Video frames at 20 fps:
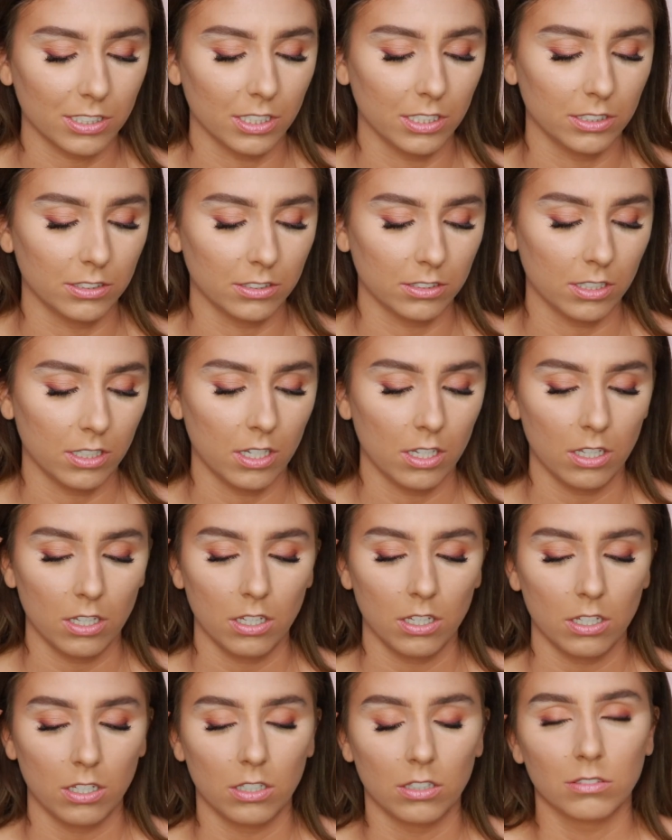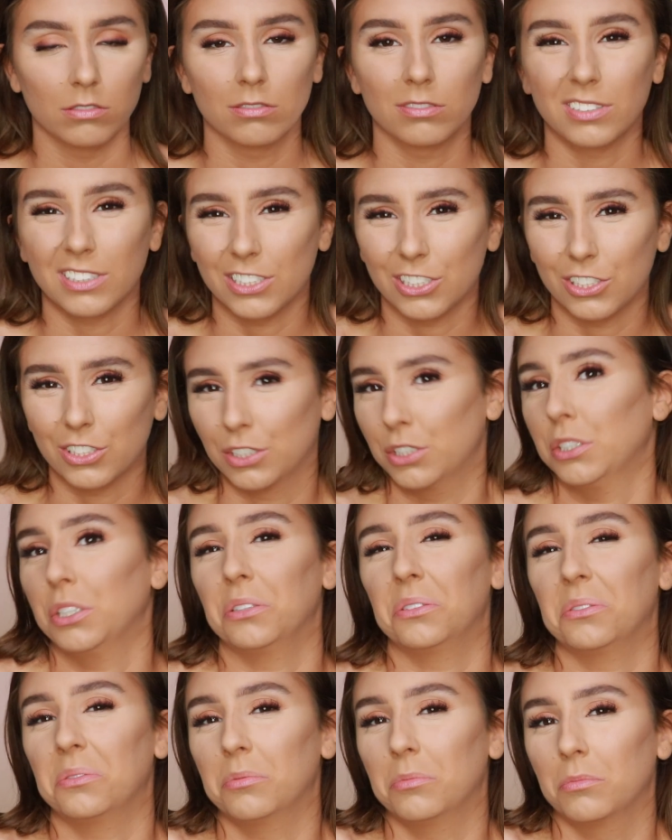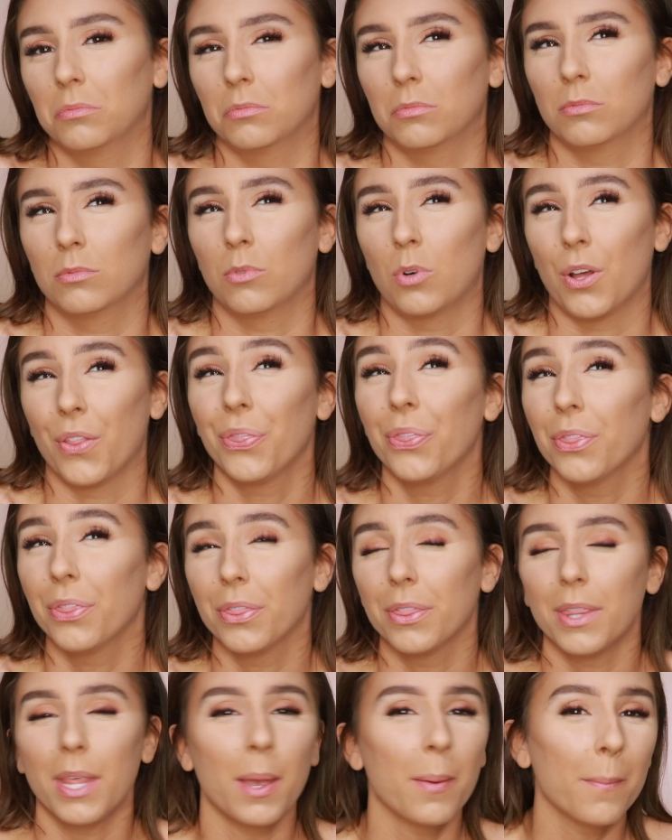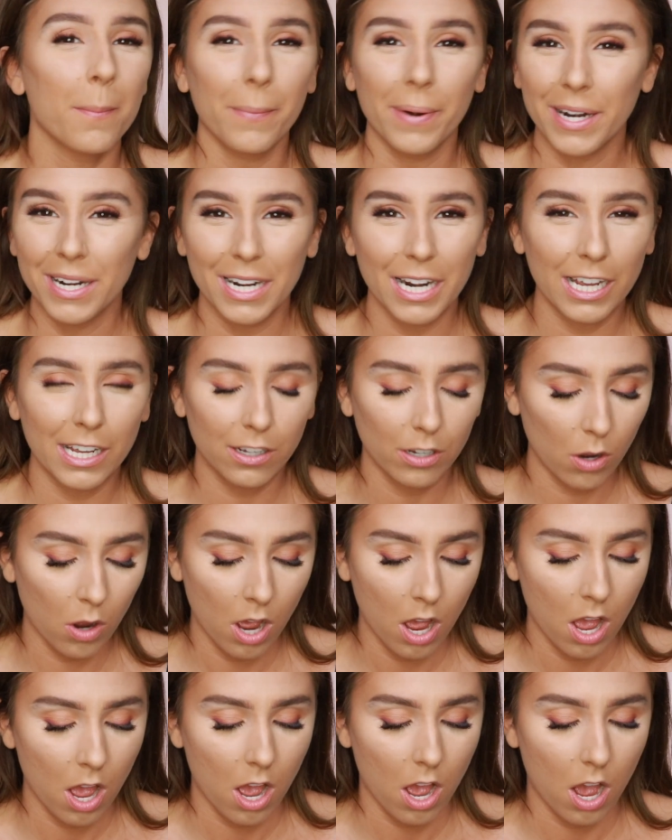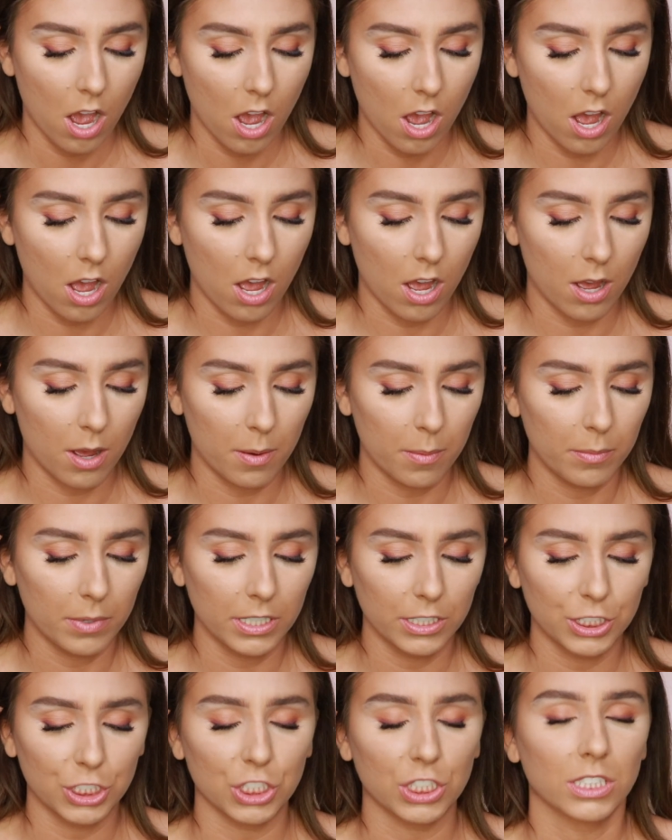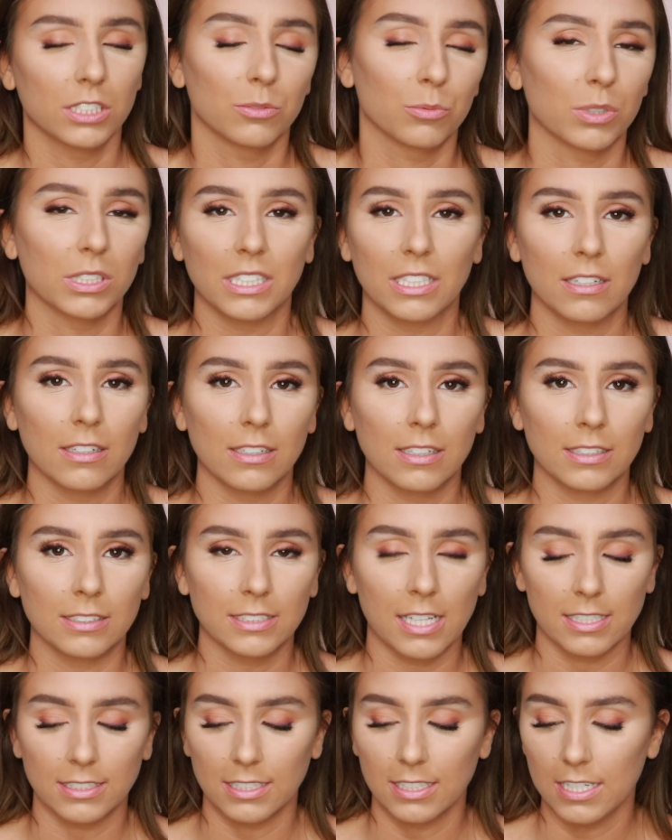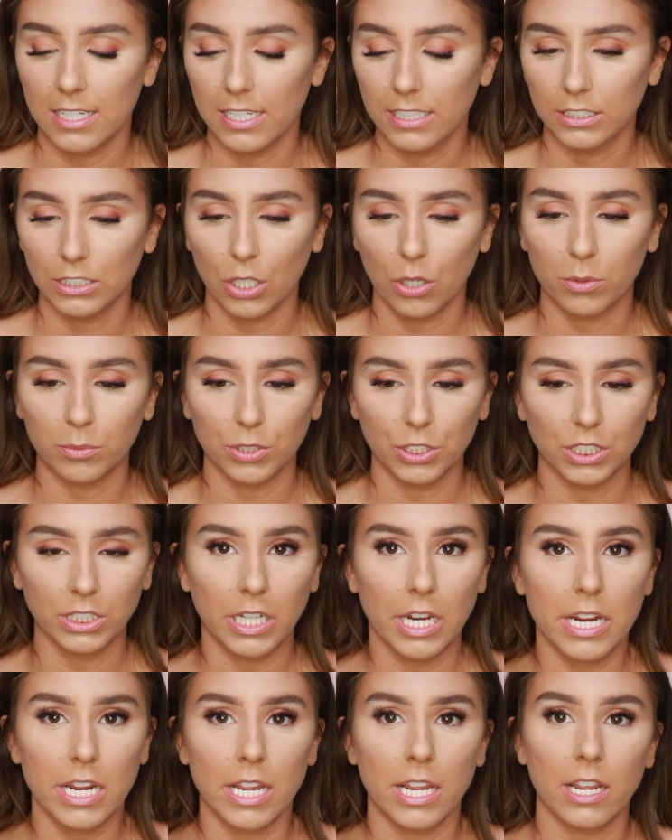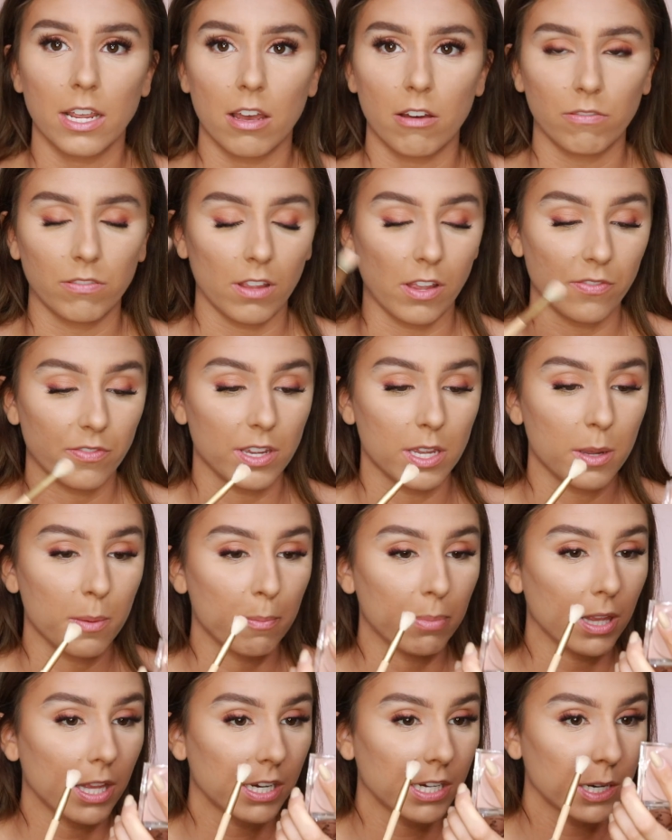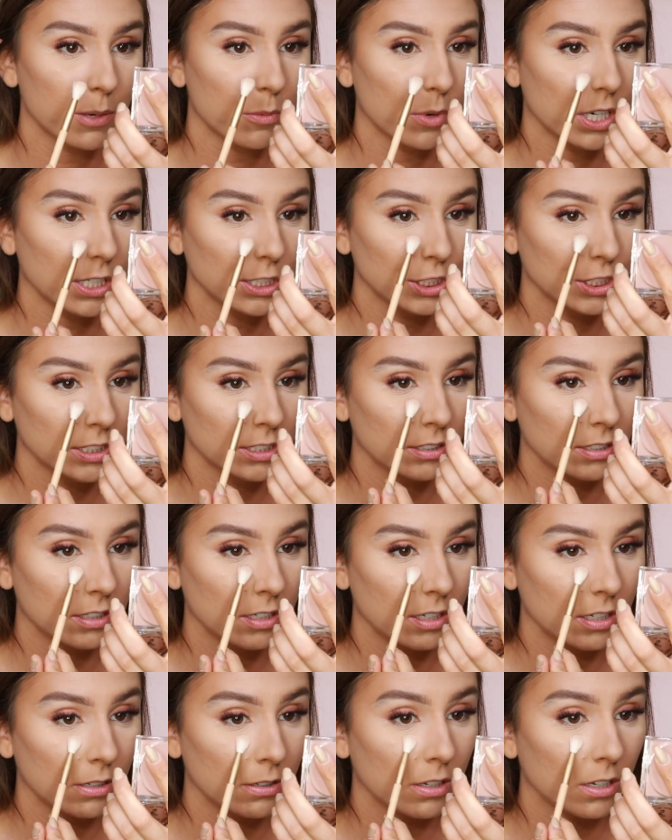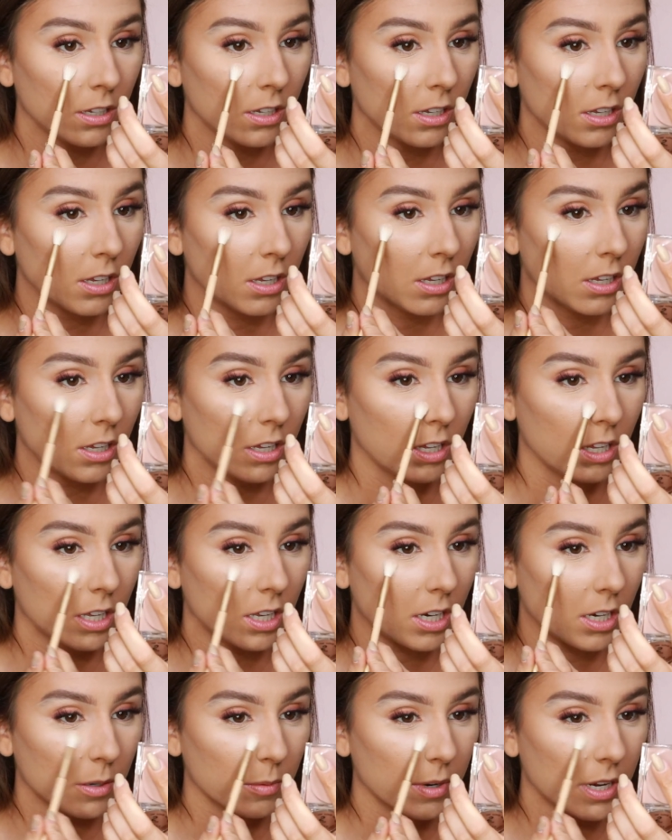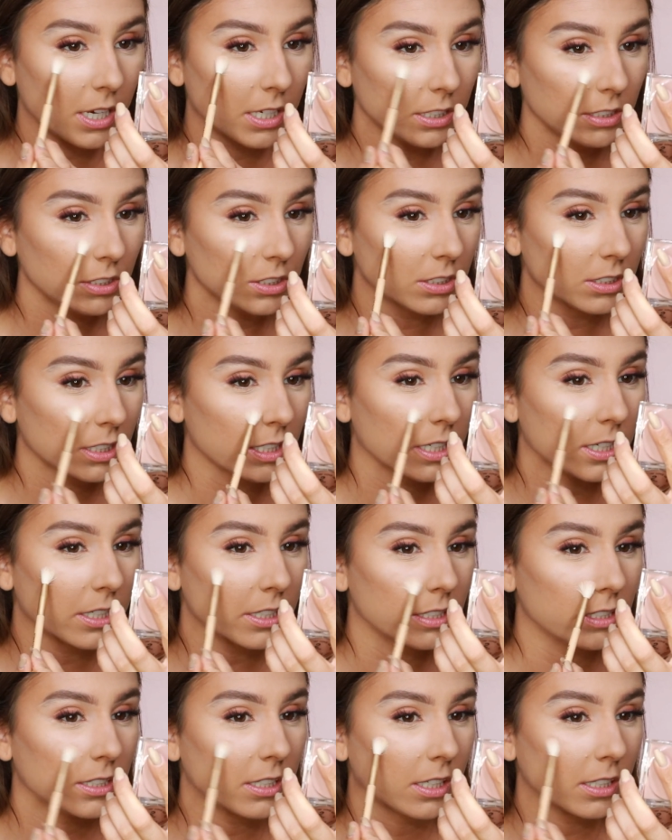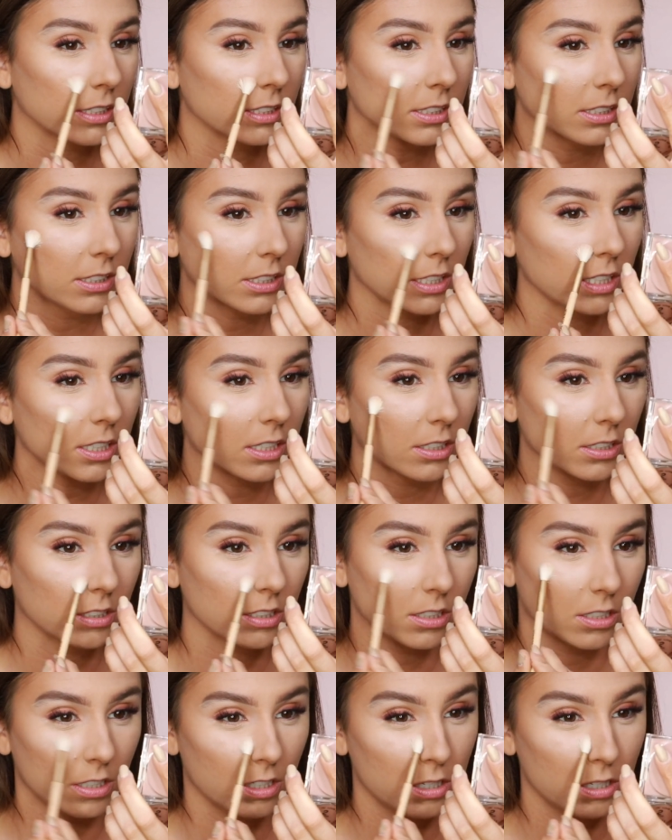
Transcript: because I just didn't want them right now. It just wasn't a necessity, so I'm just taking a fluffy blending brush and I'm kind of just gonna dust it